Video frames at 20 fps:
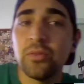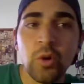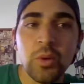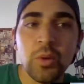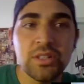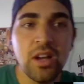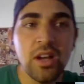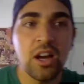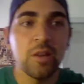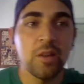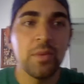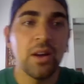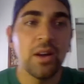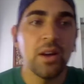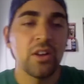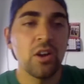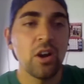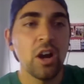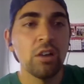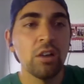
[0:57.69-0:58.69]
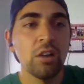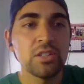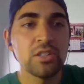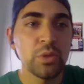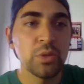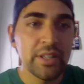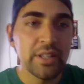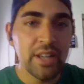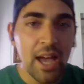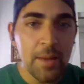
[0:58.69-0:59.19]
Before we talk about the card,
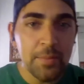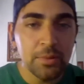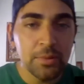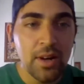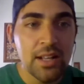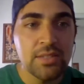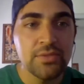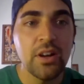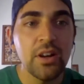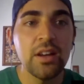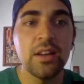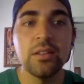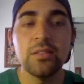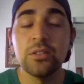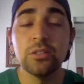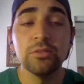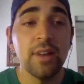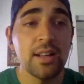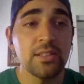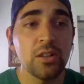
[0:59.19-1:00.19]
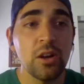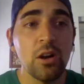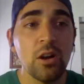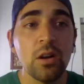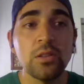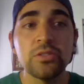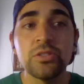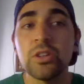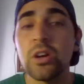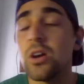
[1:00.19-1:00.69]
let's recap the last fight or last
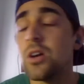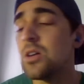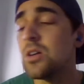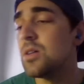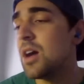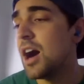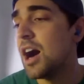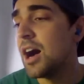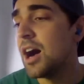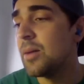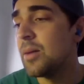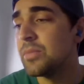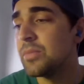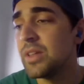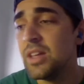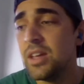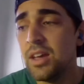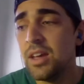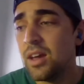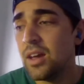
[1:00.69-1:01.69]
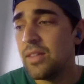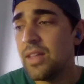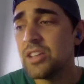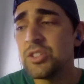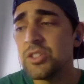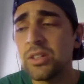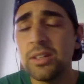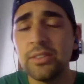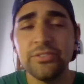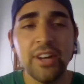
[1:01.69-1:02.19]
card. So that
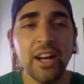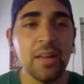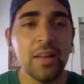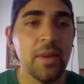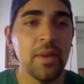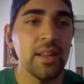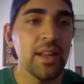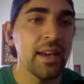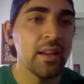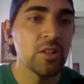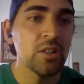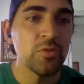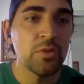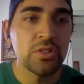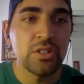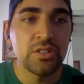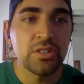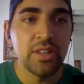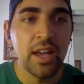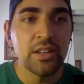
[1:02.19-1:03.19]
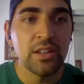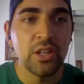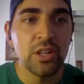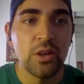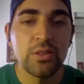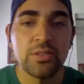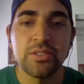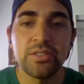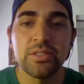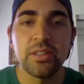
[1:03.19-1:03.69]
was a good fight, man. Anders versus
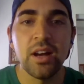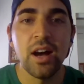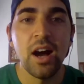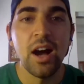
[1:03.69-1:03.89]
Santos.